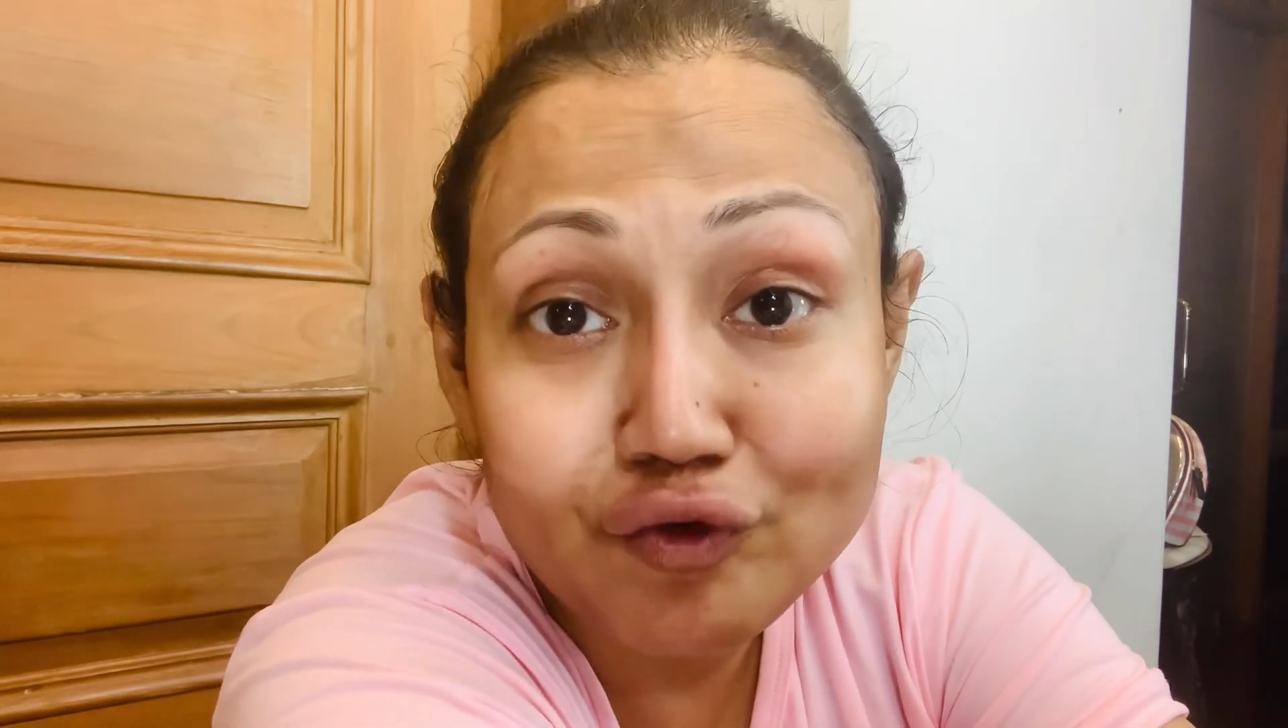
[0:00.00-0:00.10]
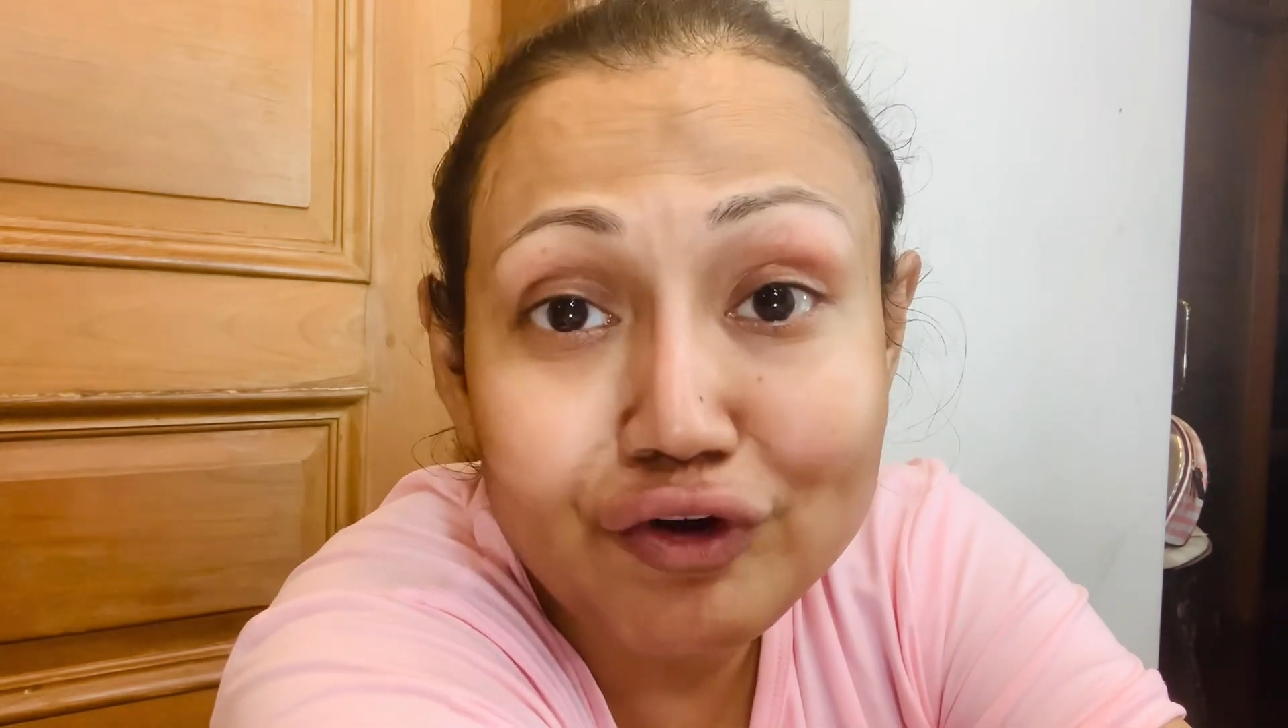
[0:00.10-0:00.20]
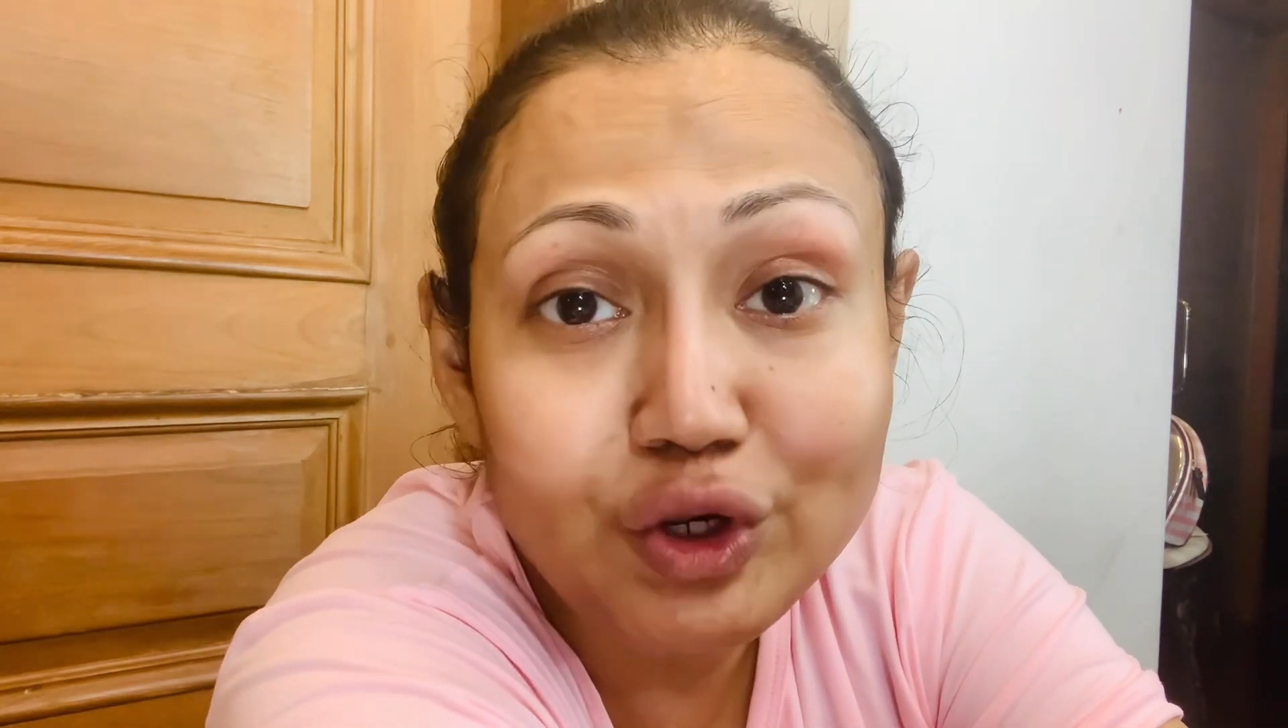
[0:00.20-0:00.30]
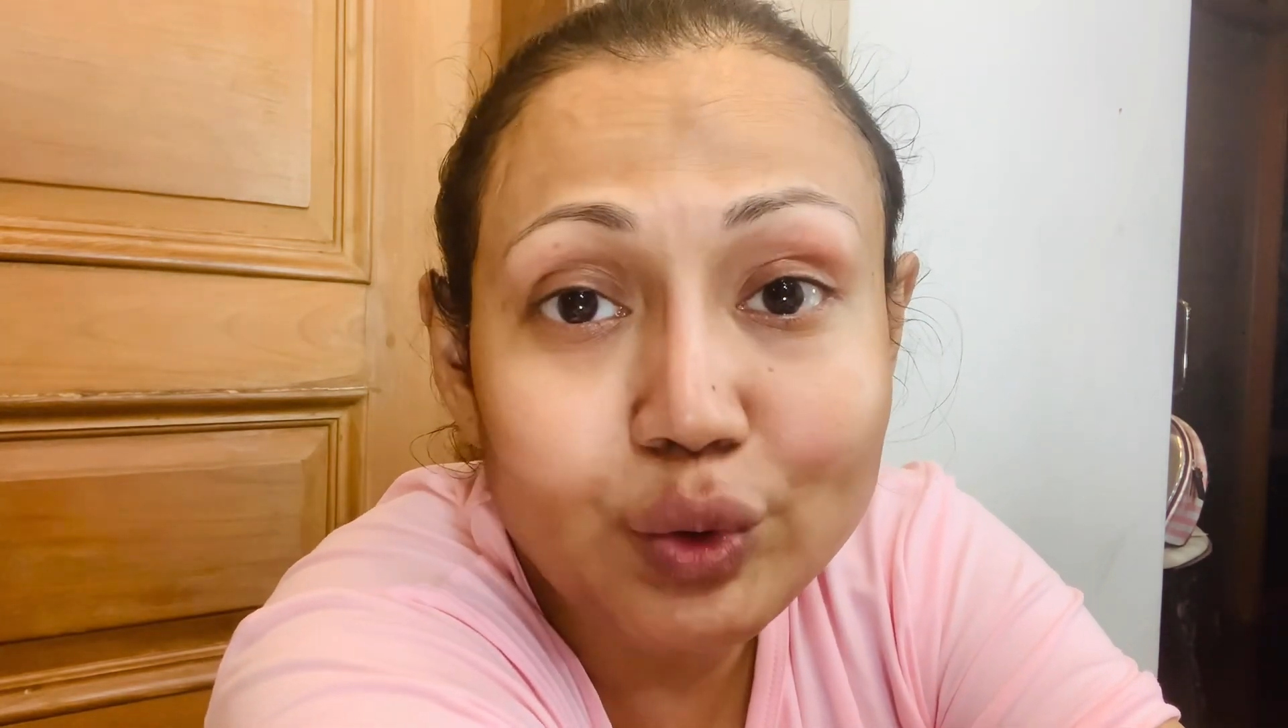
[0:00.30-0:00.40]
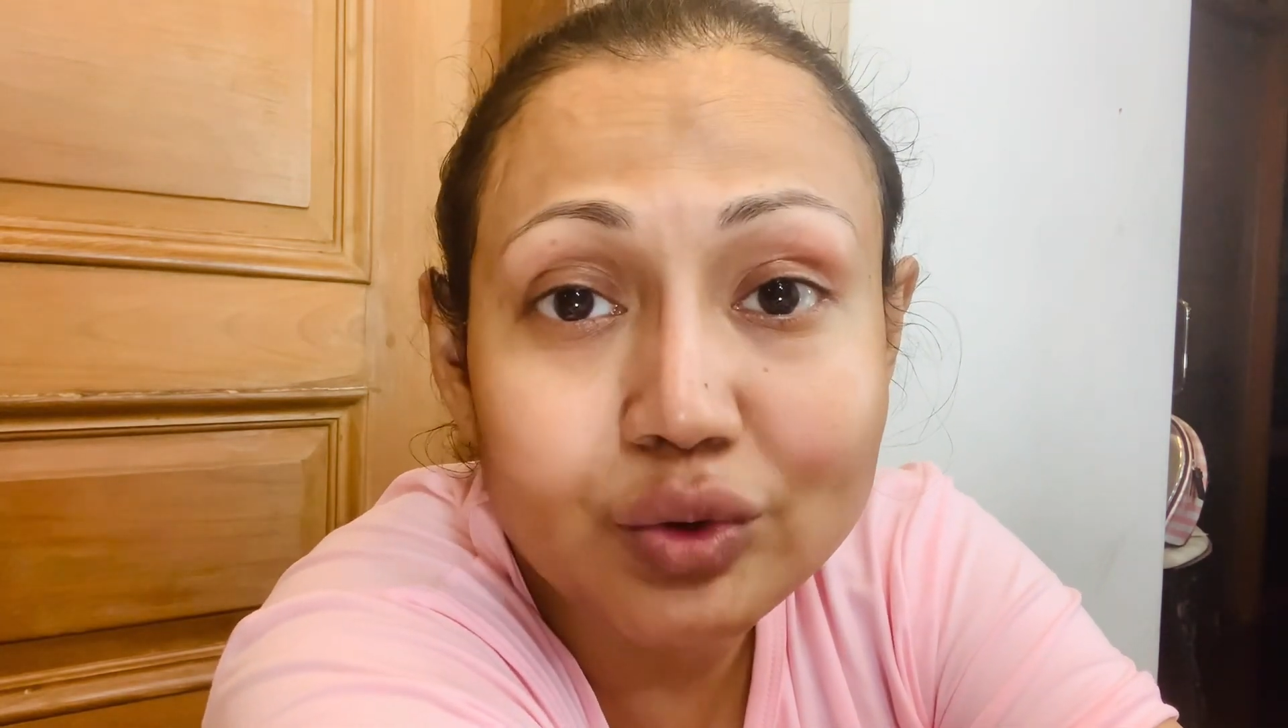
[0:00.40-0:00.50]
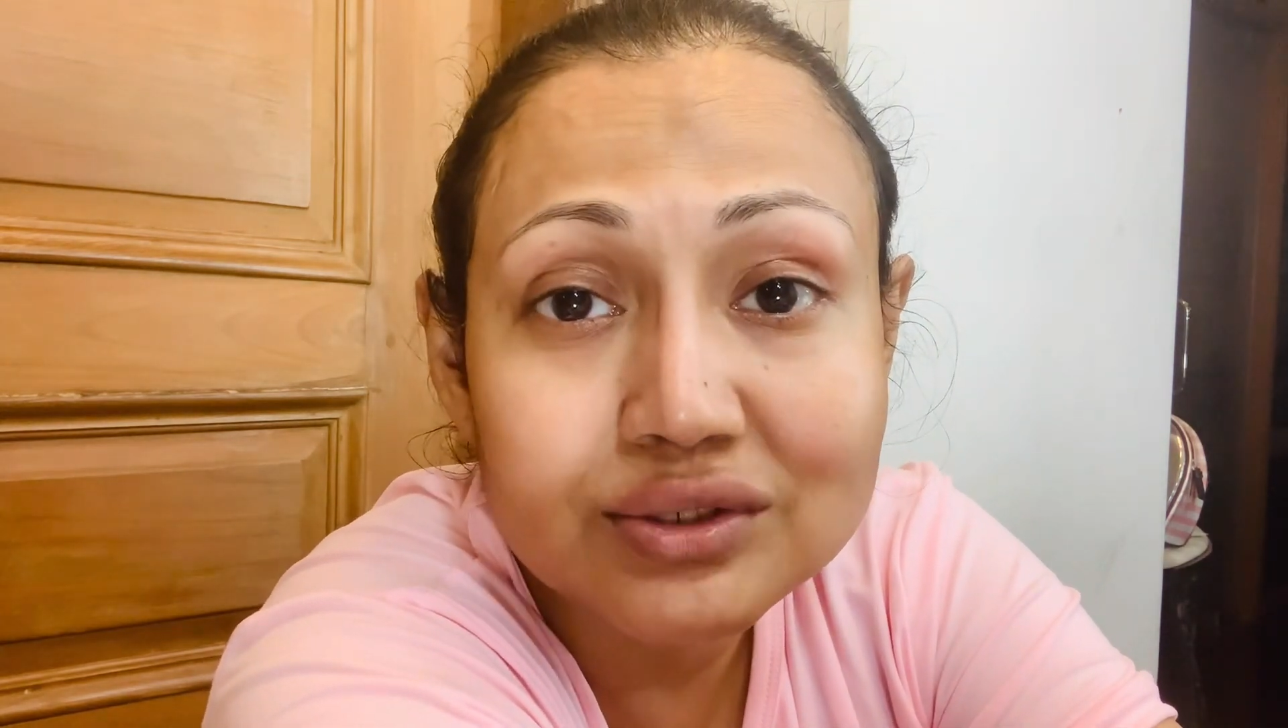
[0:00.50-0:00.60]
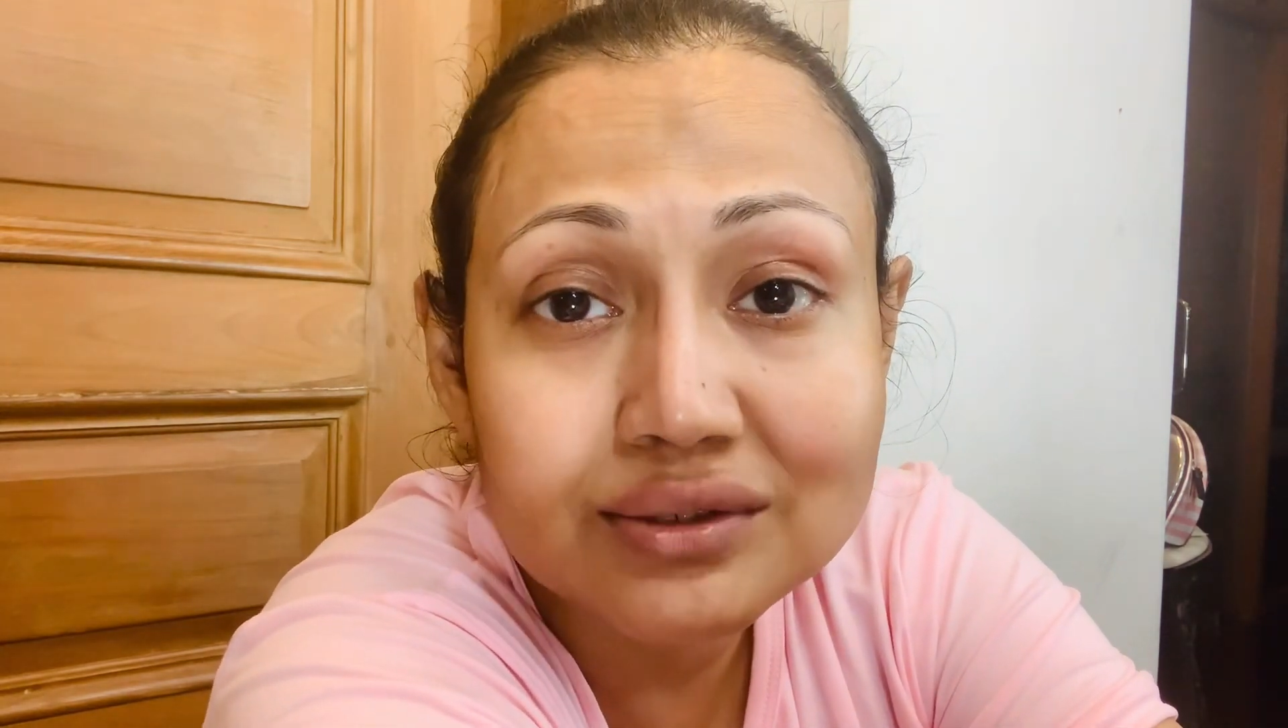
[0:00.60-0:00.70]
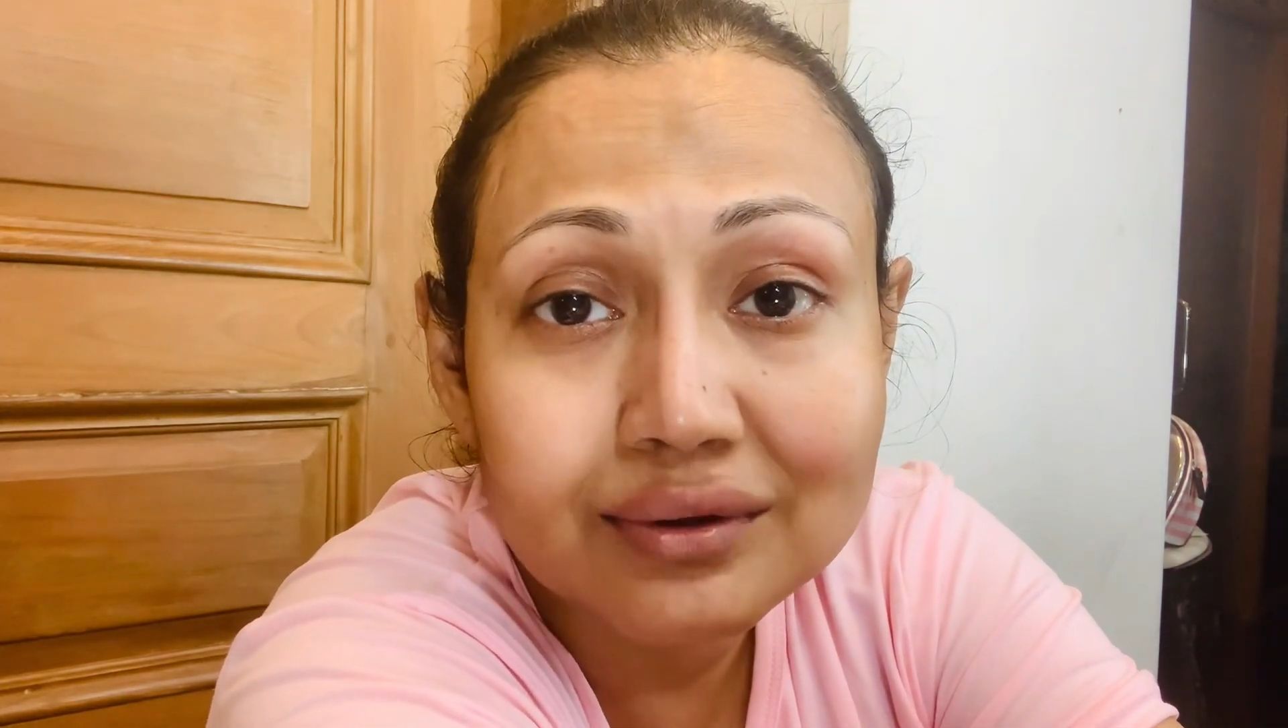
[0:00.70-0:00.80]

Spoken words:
videos,